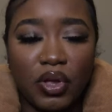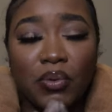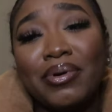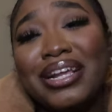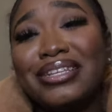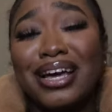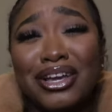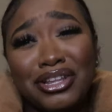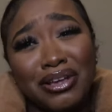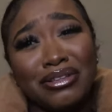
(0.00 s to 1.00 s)
well when they tell
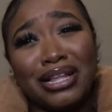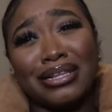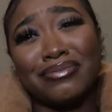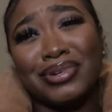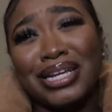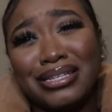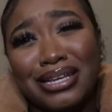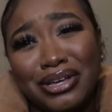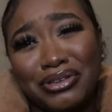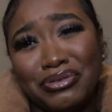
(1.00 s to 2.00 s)
you that like when they
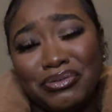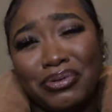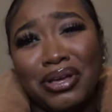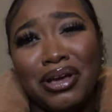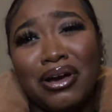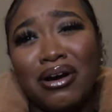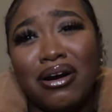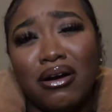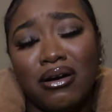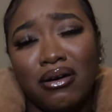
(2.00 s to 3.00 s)
tell you
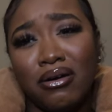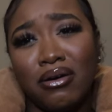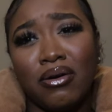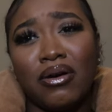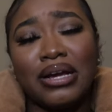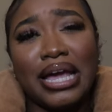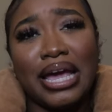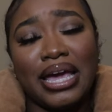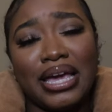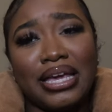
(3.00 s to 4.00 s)
oh,
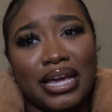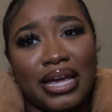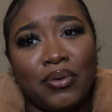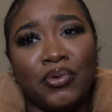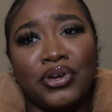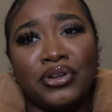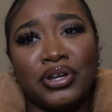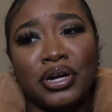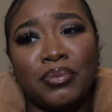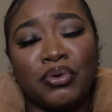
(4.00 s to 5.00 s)
okay, yeah, we're
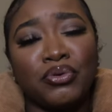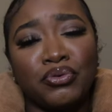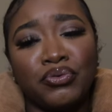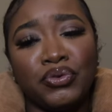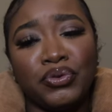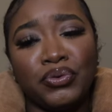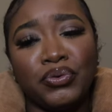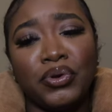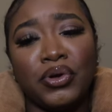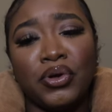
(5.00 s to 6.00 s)
gonna approve
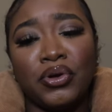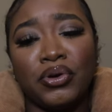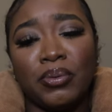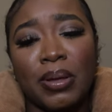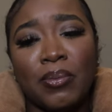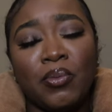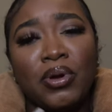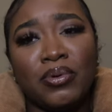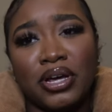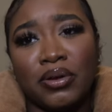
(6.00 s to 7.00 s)
you. We,
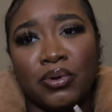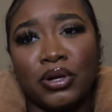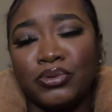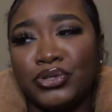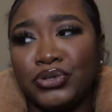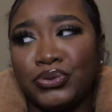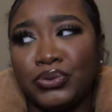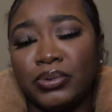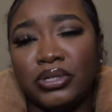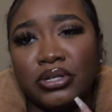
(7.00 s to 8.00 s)
we want to work with
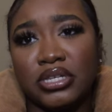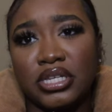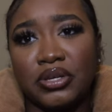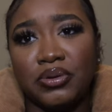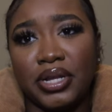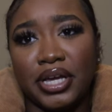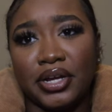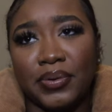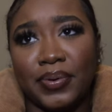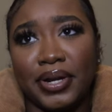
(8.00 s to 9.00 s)
you. We want to send you to
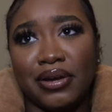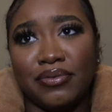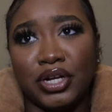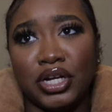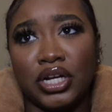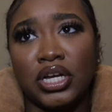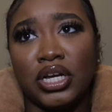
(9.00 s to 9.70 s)
here or whatever.